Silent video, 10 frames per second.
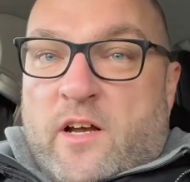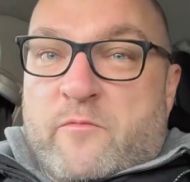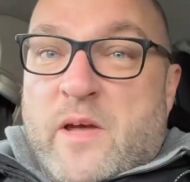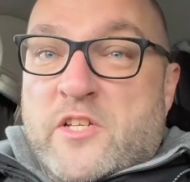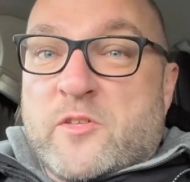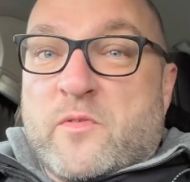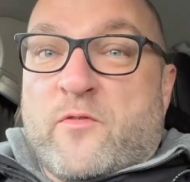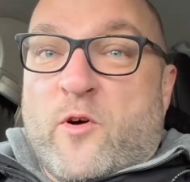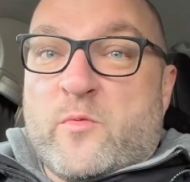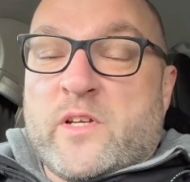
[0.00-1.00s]
I've mentioned
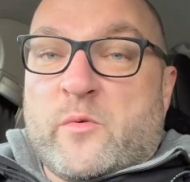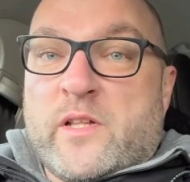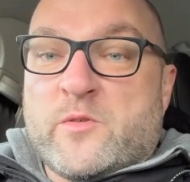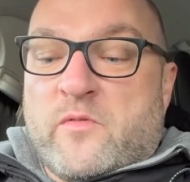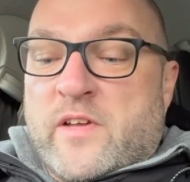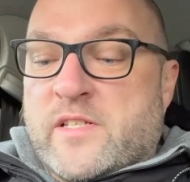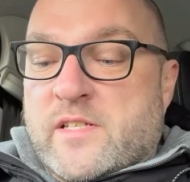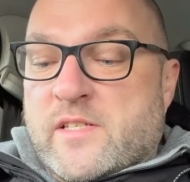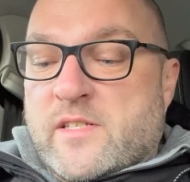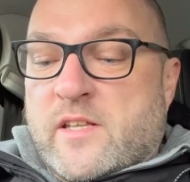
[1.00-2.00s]
before when you go into a
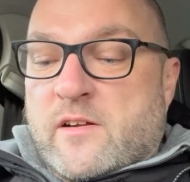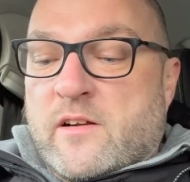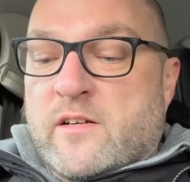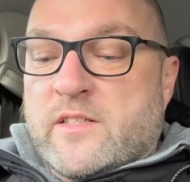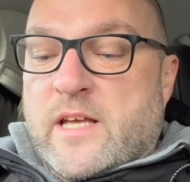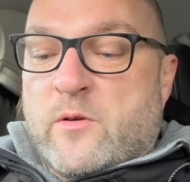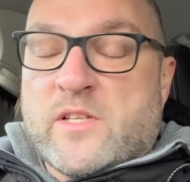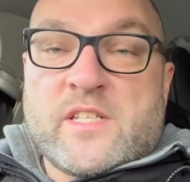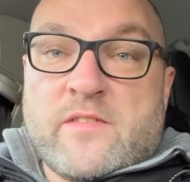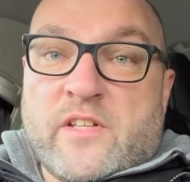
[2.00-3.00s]
Vincent's, they're down
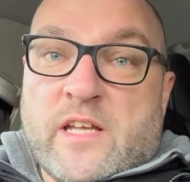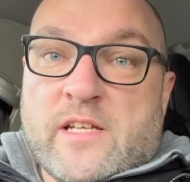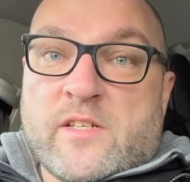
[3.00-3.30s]
as D V Ds,